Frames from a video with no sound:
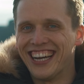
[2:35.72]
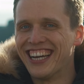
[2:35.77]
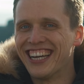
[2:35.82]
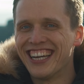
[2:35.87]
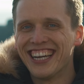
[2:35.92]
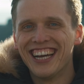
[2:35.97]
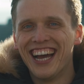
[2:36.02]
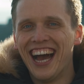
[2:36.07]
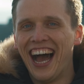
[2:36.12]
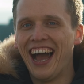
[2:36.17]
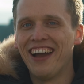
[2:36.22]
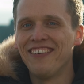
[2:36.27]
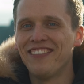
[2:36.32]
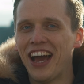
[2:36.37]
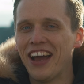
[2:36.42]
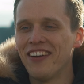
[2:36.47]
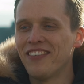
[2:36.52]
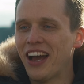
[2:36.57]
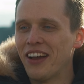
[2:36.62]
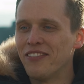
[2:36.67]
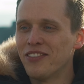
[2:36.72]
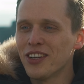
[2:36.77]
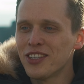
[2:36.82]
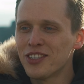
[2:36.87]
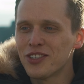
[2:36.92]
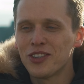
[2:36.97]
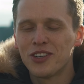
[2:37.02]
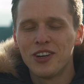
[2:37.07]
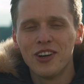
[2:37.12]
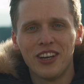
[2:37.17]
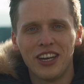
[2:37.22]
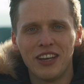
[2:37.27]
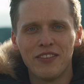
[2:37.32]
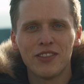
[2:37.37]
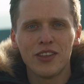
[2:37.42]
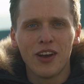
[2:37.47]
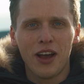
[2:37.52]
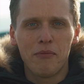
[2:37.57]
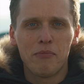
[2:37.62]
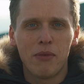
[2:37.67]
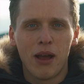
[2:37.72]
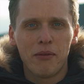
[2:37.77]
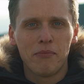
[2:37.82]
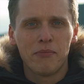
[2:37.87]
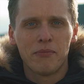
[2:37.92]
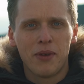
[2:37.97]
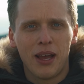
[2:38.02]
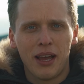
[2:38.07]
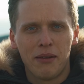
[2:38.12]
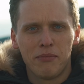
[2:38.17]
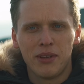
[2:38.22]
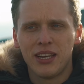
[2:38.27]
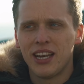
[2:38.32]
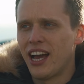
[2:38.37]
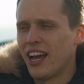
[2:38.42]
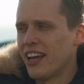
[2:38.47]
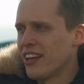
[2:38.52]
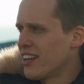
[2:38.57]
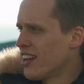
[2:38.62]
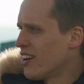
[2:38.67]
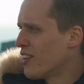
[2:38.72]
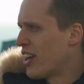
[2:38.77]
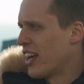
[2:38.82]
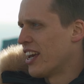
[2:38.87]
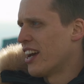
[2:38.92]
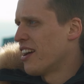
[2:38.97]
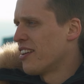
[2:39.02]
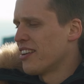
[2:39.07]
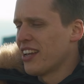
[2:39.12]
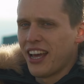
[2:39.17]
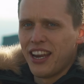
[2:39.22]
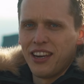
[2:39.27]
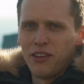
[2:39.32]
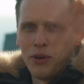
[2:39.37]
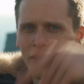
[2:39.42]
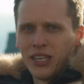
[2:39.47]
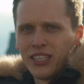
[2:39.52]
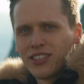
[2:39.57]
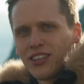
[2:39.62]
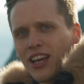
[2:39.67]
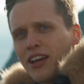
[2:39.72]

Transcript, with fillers: Bless. I'm not so good, even though anyways,